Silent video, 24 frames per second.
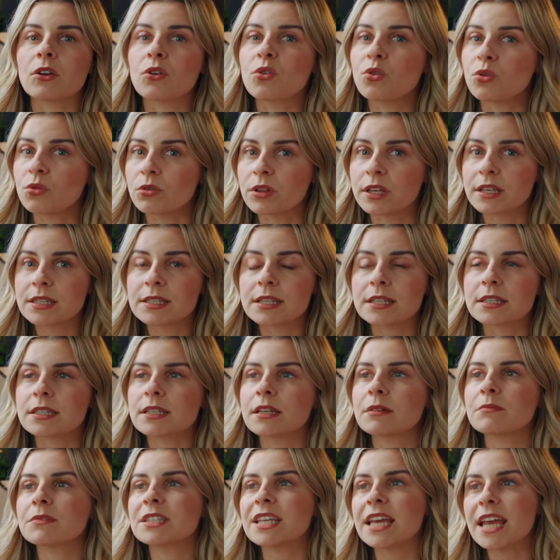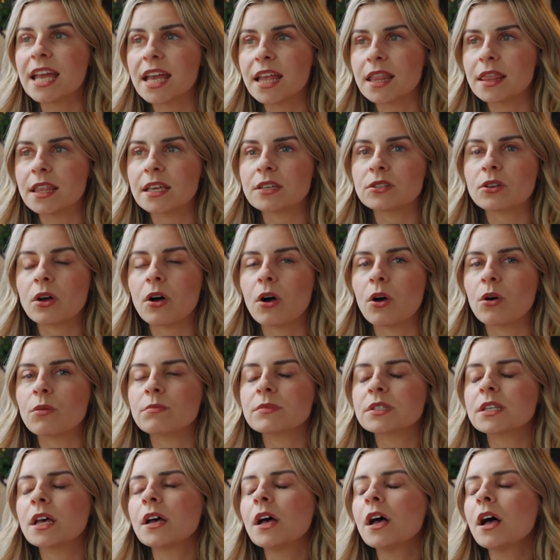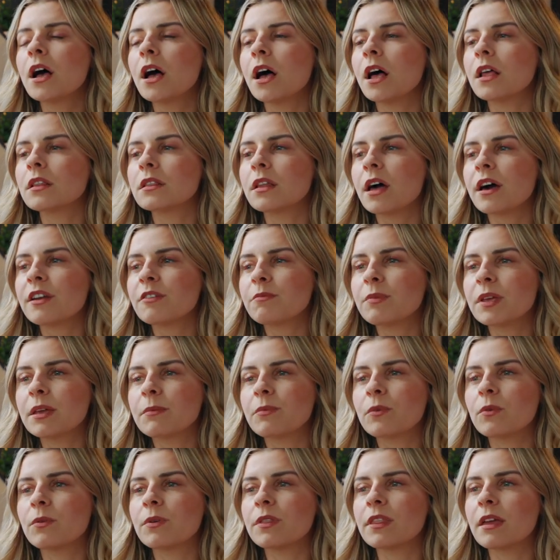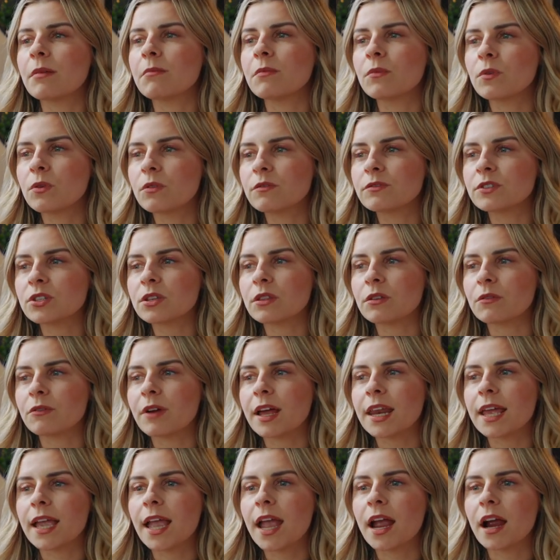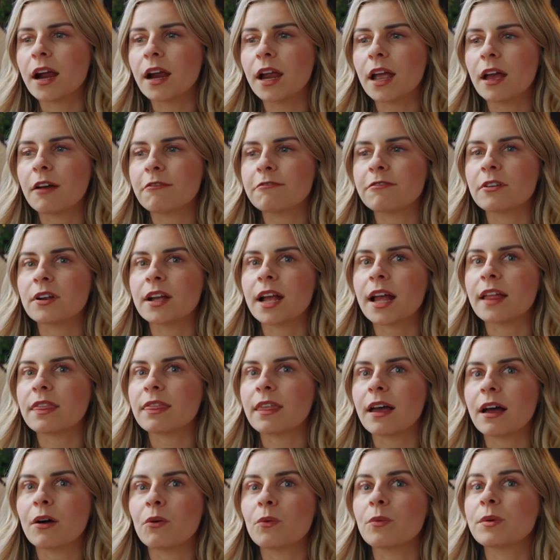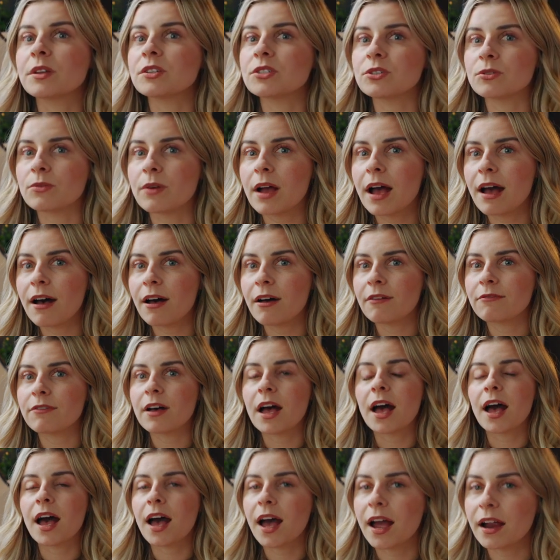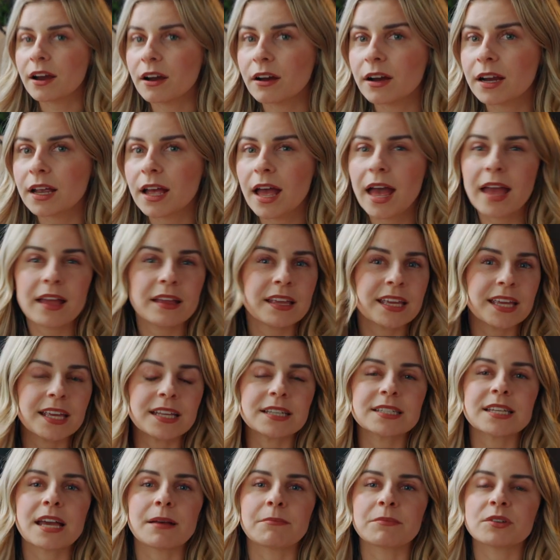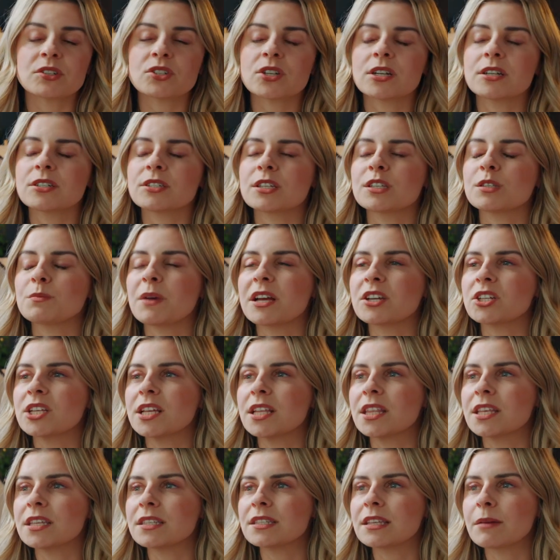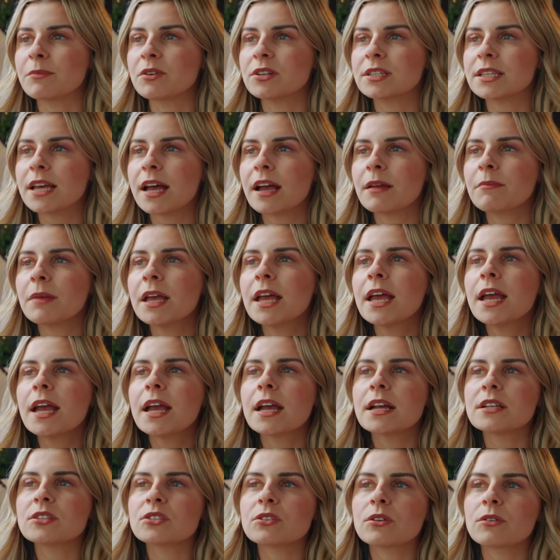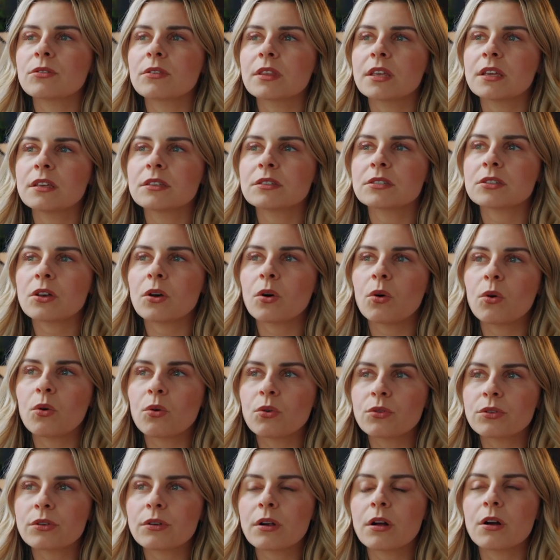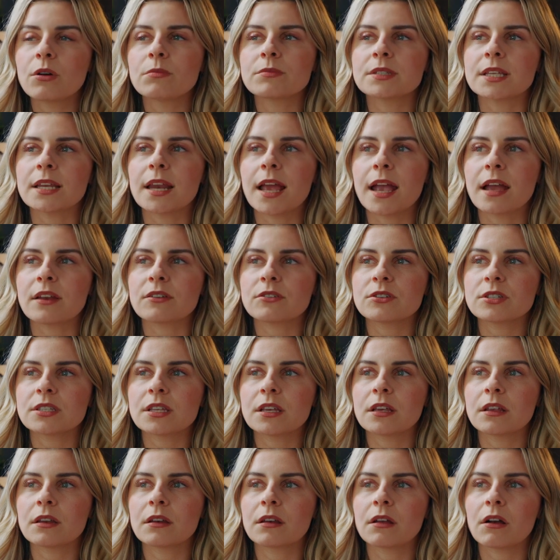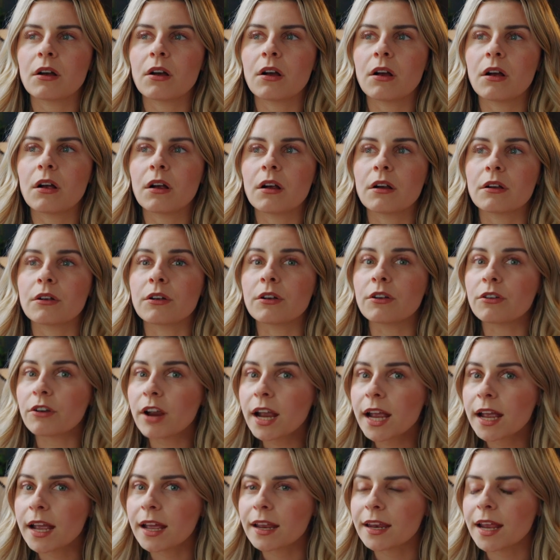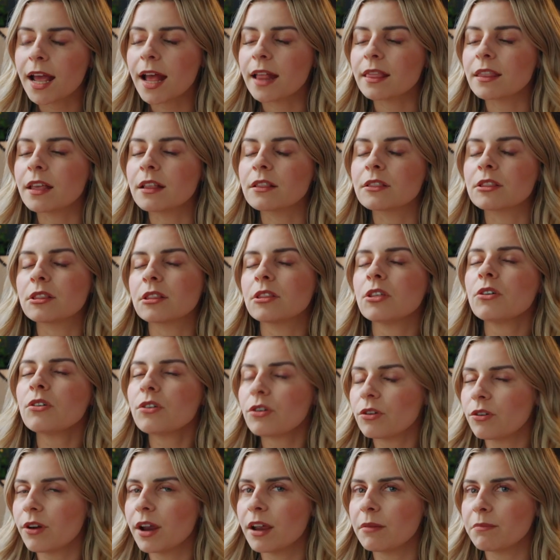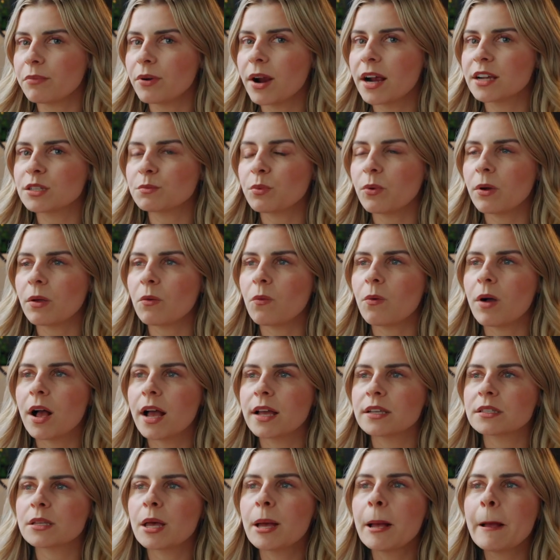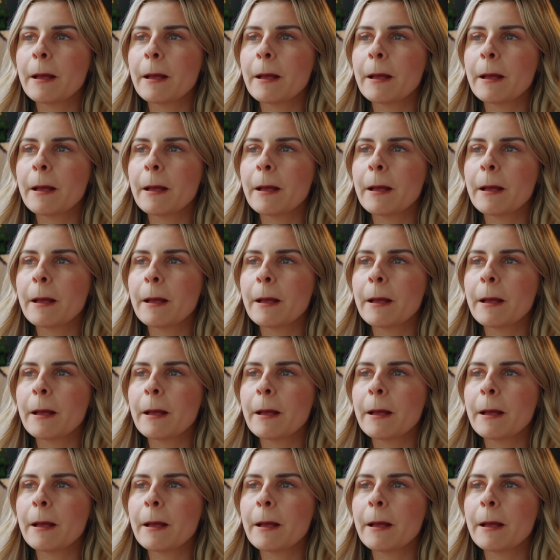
cooling systems in these homes. A lot of people, when they move to the Redding area, forget that we do have higher heat temperatures, especially in the summertime. And so these older homes in Anderson are great and they look great price point wise,